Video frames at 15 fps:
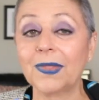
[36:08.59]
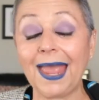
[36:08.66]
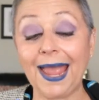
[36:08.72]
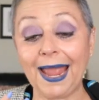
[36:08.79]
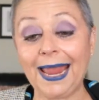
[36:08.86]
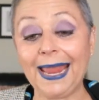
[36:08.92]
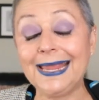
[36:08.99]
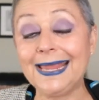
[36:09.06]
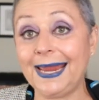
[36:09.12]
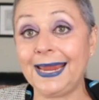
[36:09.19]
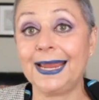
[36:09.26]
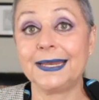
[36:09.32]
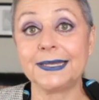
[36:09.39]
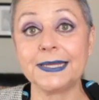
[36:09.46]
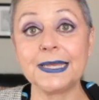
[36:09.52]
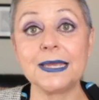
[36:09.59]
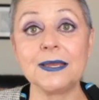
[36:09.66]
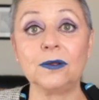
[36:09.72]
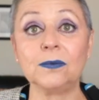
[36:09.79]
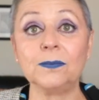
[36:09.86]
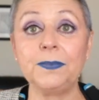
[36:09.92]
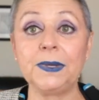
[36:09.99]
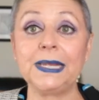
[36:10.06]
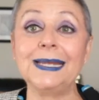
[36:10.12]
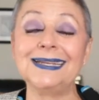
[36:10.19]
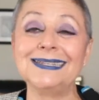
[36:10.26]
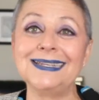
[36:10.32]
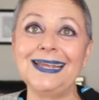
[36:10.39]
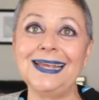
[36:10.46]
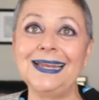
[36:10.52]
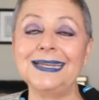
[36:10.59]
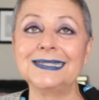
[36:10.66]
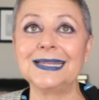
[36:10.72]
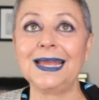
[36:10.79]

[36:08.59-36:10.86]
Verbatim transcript: I can't heal because it is